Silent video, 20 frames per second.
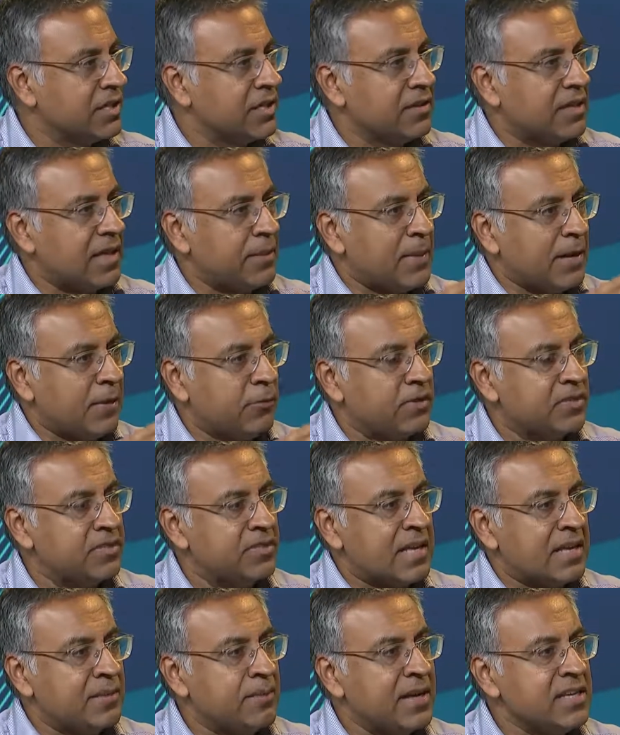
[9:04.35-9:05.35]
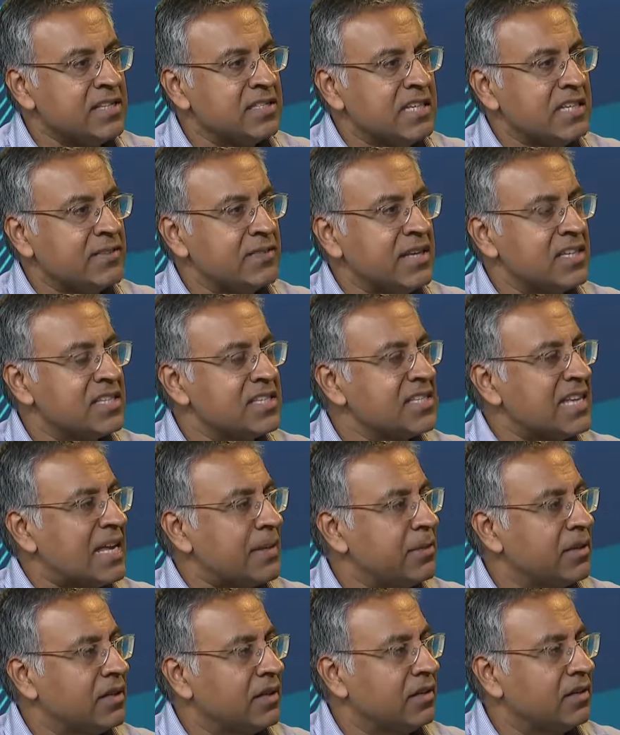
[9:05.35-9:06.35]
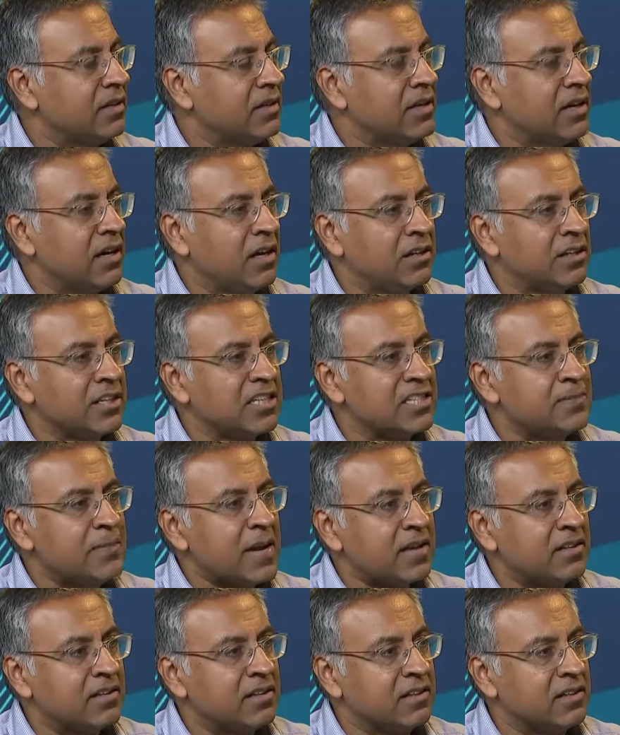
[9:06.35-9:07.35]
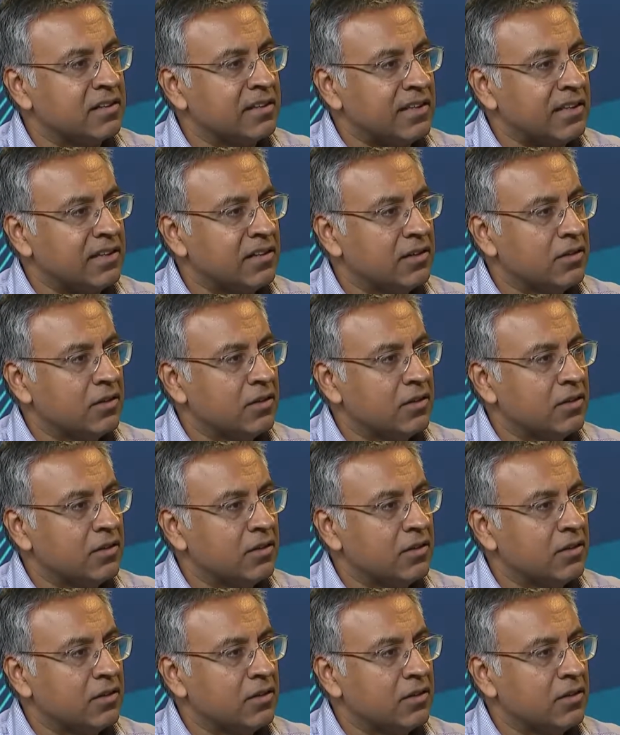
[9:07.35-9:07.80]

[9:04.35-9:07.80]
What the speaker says: They may see their stamina unexpectedly,